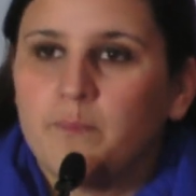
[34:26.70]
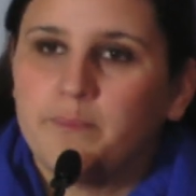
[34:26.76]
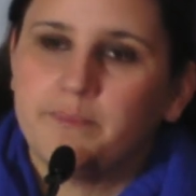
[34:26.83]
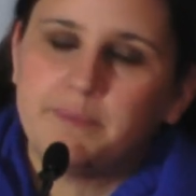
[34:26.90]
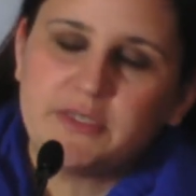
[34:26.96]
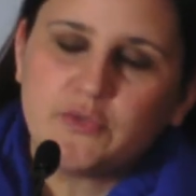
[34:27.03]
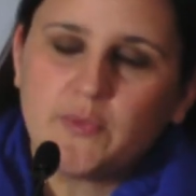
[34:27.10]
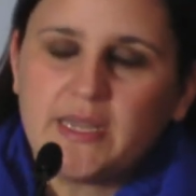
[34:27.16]

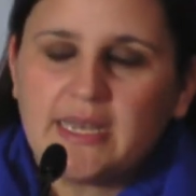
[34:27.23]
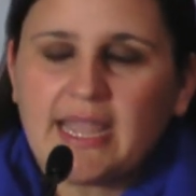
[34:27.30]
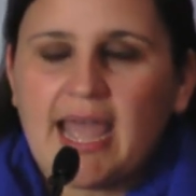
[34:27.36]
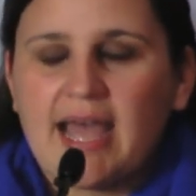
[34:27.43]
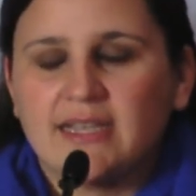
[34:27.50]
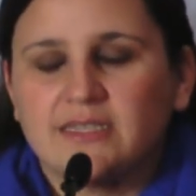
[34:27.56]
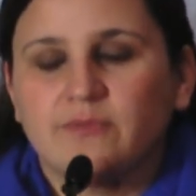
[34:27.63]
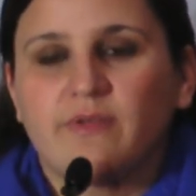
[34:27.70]
between
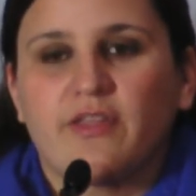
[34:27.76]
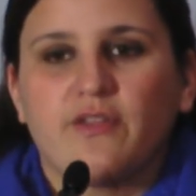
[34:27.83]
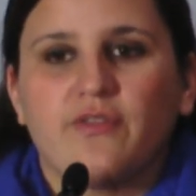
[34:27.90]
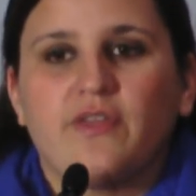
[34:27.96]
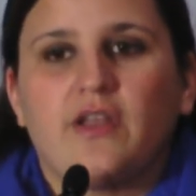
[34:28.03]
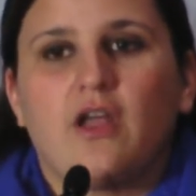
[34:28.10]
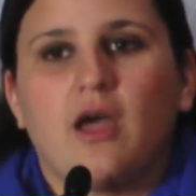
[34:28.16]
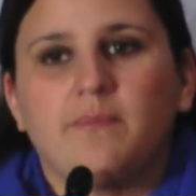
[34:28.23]
castes rather
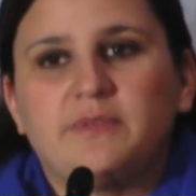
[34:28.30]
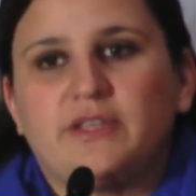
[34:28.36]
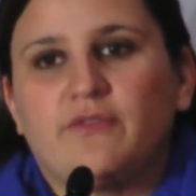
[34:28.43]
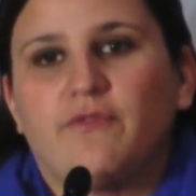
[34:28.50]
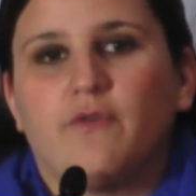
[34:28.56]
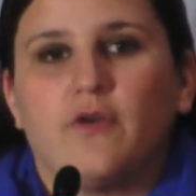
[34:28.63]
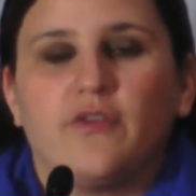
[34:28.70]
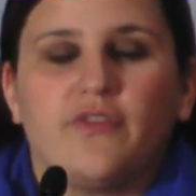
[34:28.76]
than opting
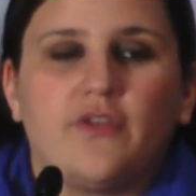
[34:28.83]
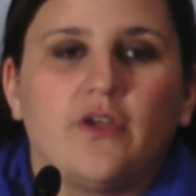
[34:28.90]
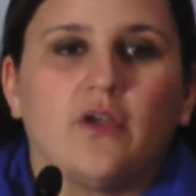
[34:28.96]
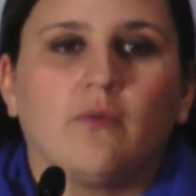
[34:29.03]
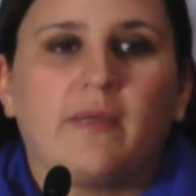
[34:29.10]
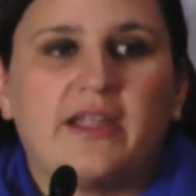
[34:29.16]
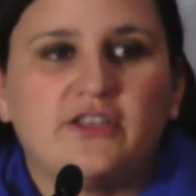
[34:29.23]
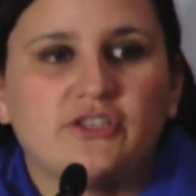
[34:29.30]
for the
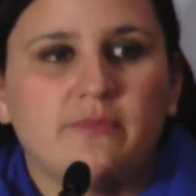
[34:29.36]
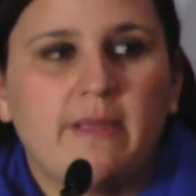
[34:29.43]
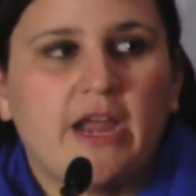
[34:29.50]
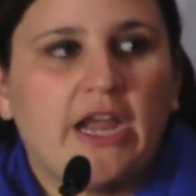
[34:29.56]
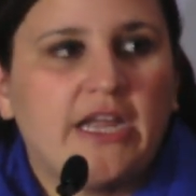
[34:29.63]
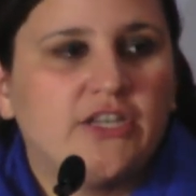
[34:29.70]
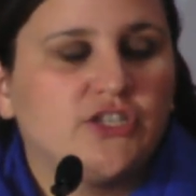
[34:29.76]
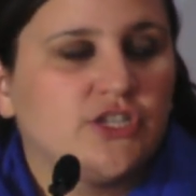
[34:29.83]
arranged
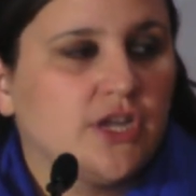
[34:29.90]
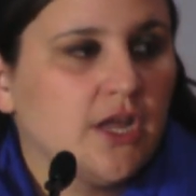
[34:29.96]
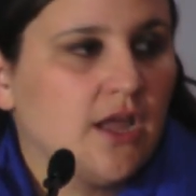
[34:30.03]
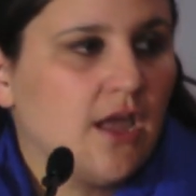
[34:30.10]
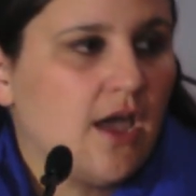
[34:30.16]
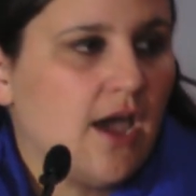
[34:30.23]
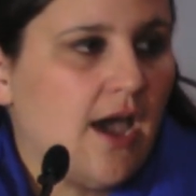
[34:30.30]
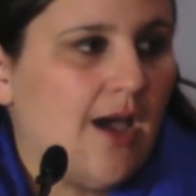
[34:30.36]
marriage
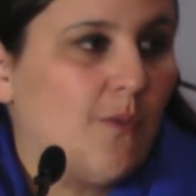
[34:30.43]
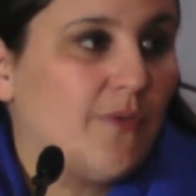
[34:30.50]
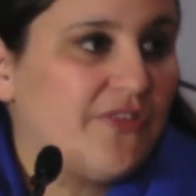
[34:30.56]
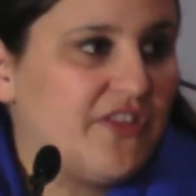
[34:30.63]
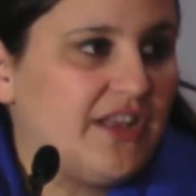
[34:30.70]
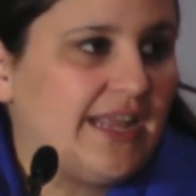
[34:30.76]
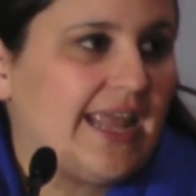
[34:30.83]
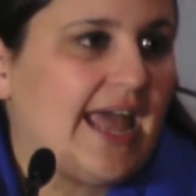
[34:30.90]

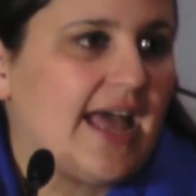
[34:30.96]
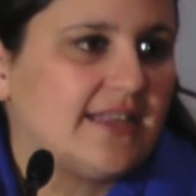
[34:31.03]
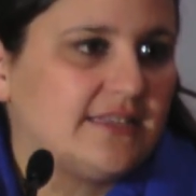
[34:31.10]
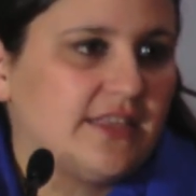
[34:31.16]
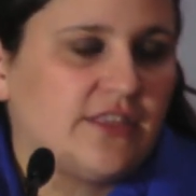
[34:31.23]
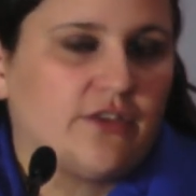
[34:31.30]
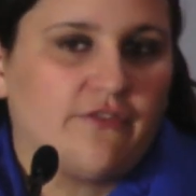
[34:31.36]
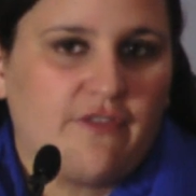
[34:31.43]
within a caste
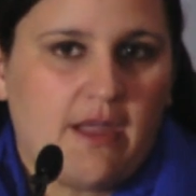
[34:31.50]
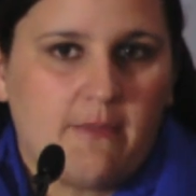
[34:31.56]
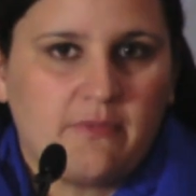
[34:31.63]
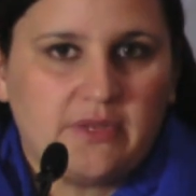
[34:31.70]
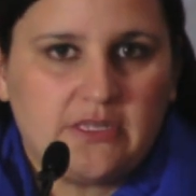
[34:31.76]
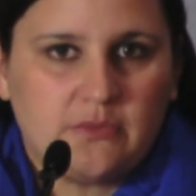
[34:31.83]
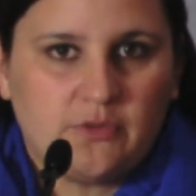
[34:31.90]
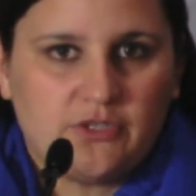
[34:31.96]
that their
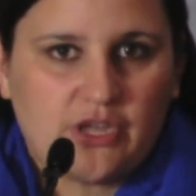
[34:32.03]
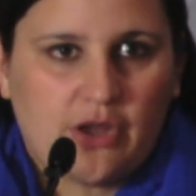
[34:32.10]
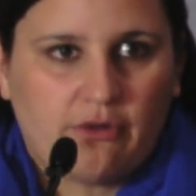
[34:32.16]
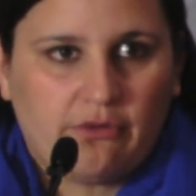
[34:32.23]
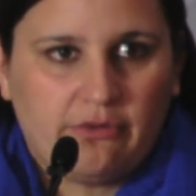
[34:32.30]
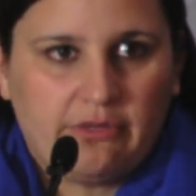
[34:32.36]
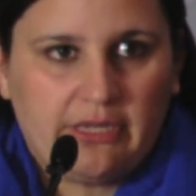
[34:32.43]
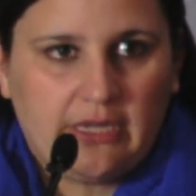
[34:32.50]
families would
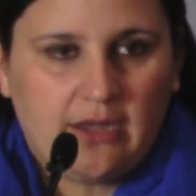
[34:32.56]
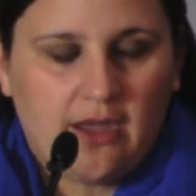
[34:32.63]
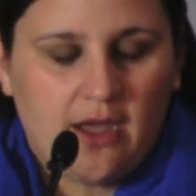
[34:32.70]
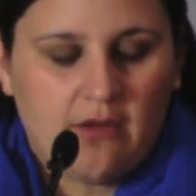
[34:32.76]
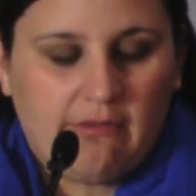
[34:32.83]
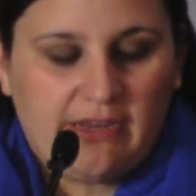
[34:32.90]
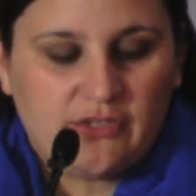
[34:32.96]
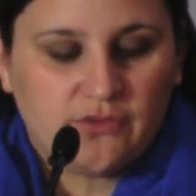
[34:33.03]
generally
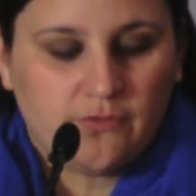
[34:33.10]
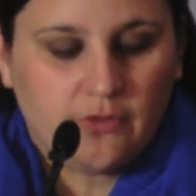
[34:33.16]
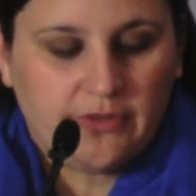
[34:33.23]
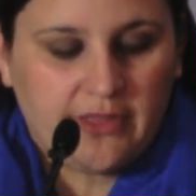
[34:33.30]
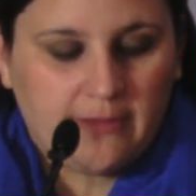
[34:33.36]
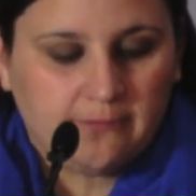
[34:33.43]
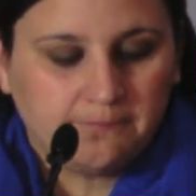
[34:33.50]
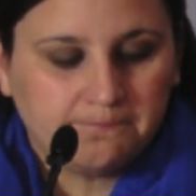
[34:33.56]
arrange for
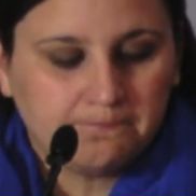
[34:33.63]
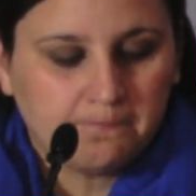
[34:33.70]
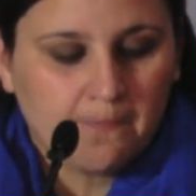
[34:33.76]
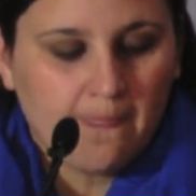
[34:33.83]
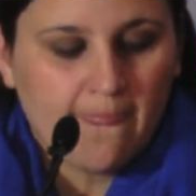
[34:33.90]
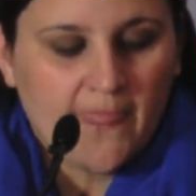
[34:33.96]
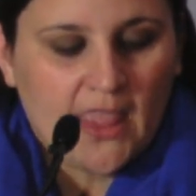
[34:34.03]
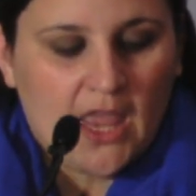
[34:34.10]
them.
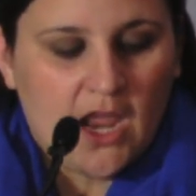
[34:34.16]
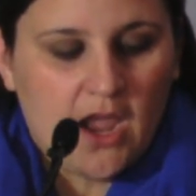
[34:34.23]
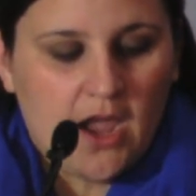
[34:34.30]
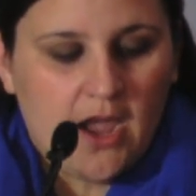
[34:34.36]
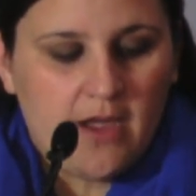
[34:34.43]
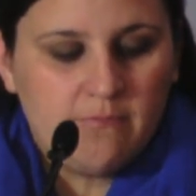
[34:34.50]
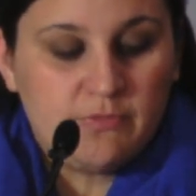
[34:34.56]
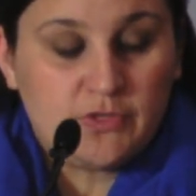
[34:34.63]

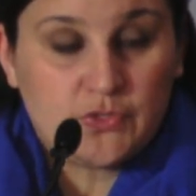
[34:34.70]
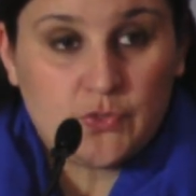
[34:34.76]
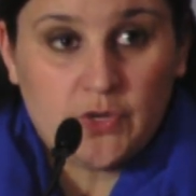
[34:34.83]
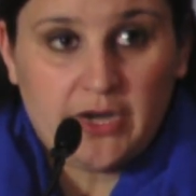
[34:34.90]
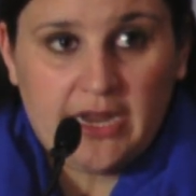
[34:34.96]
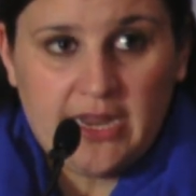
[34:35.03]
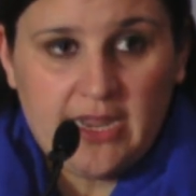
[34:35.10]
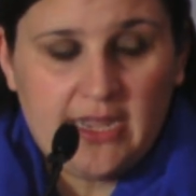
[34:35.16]
The
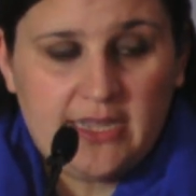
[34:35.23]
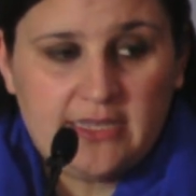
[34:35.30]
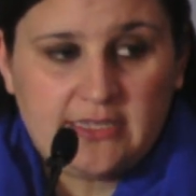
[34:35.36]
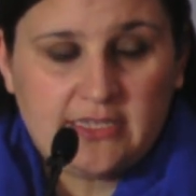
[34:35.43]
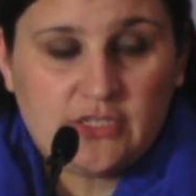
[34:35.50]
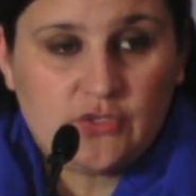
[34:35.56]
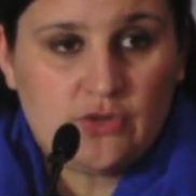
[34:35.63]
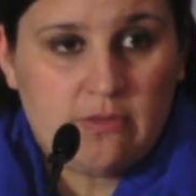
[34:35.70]
story is
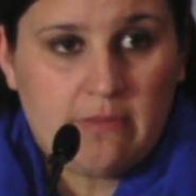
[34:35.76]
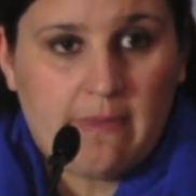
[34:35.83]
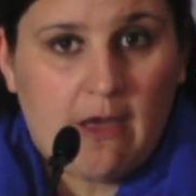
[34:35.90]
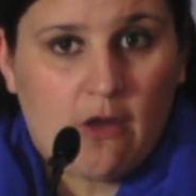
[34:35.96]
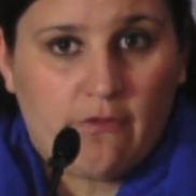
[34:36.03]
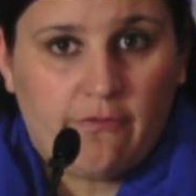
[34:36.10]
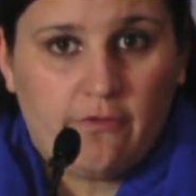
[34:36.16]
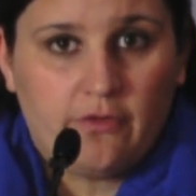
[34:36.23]
extremely
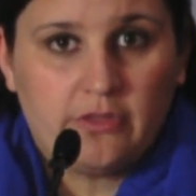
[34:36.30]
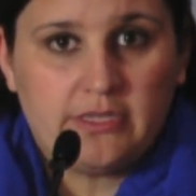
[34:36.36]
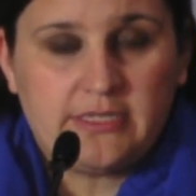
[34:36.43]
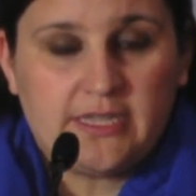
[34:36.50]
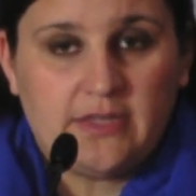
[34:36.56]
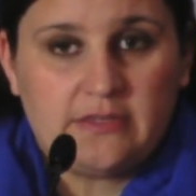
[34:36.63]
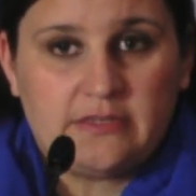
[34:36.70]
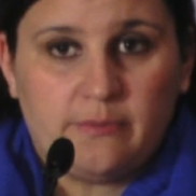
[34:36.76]
powerful and
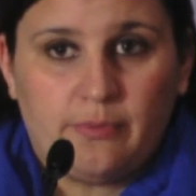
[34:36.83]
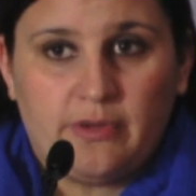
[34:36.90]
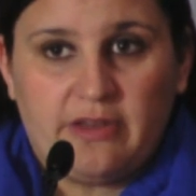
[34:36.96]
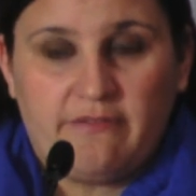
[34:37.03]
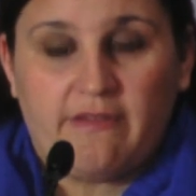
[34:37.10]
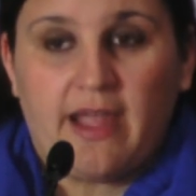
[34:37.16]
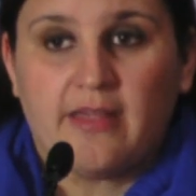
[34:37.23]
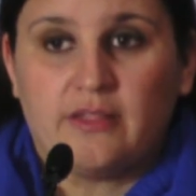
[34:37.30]
tells some pretty
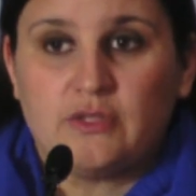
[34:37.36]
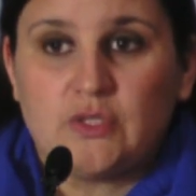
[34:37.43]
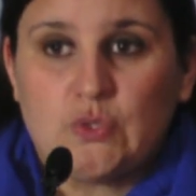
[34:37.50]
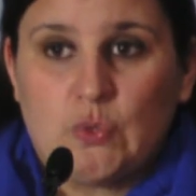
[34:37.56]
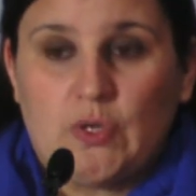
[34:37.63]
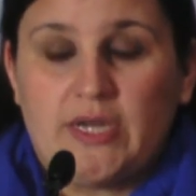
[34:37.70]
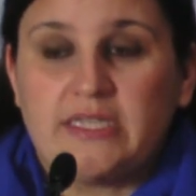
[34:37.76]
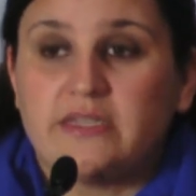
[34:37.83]
violent
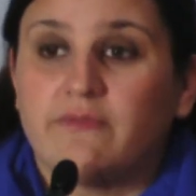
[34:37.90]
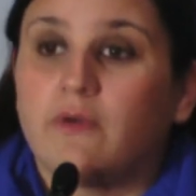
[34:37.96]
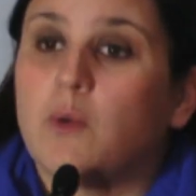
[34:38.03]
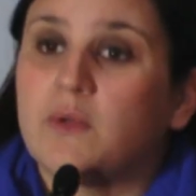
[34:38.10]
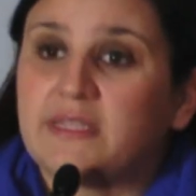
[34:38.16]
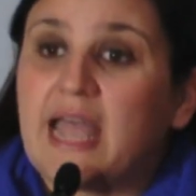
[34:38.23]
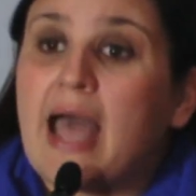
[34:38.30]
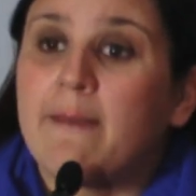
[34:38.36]
stories of what
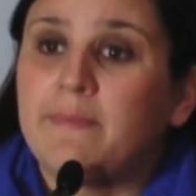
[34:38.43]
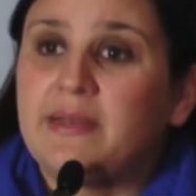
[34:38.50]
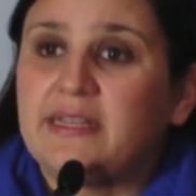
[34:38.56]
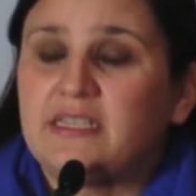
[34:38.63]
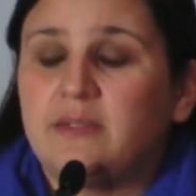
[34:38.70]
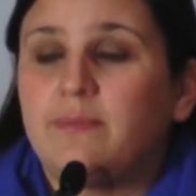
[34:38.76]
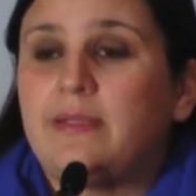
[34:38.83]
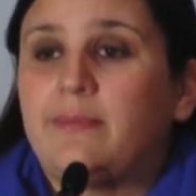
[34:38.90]
was happening
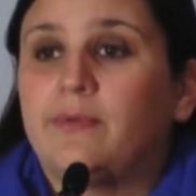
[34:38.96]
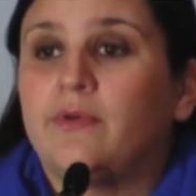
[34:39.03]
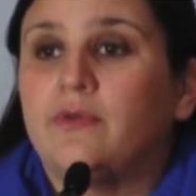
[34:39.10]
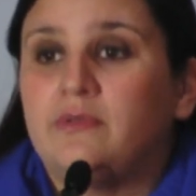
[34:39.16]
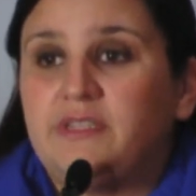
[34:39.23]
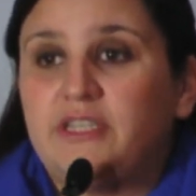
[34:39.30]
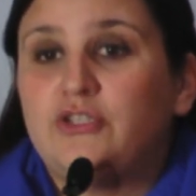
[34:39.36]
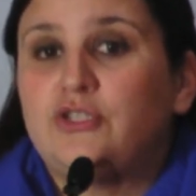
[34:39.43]
to people who
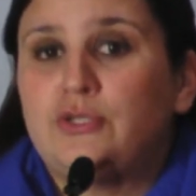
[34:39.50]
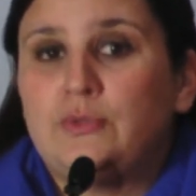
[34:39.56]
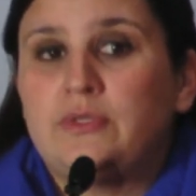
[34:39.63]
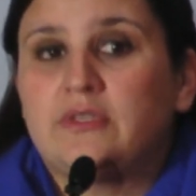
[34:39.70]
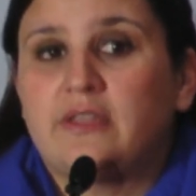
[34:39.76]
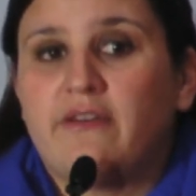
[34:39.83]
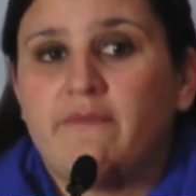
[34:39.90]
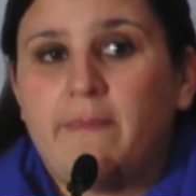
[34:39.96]
did choose
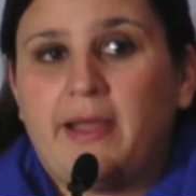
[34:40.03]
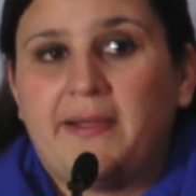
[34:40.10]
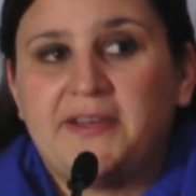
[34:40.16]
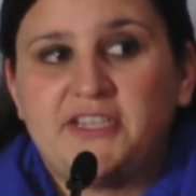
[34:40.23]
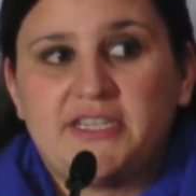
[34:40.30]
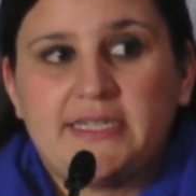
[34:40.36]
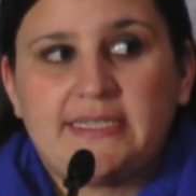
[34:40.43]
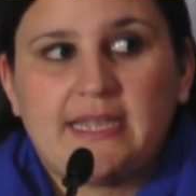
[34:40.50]
love
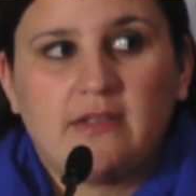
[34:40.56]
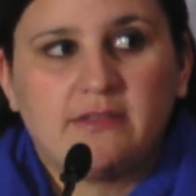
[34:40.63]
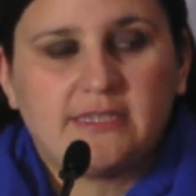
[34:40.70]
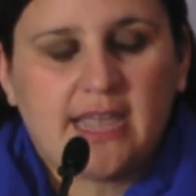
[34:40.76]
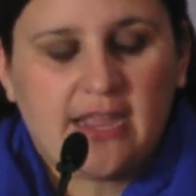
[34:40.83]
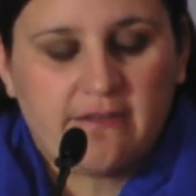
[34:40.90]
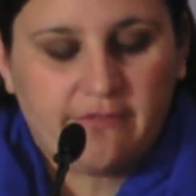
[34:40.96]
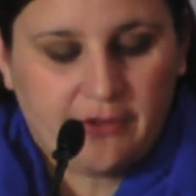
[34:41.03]
marriages
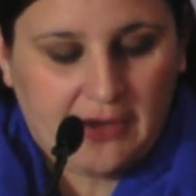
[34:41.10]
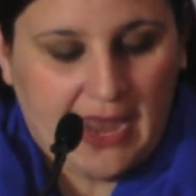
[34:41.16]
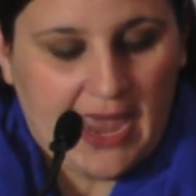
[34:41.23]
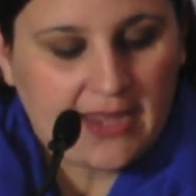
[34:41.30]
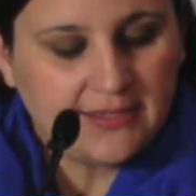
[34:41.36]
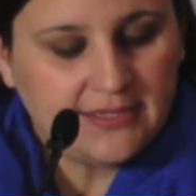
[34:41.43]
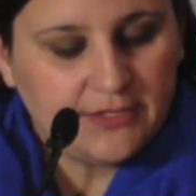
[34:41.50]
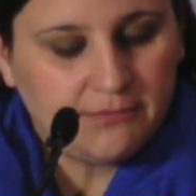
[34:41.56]
outside of their
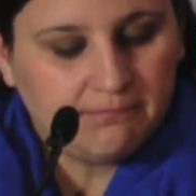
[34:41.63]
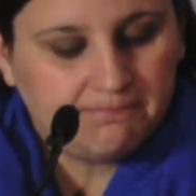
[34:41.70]
caste.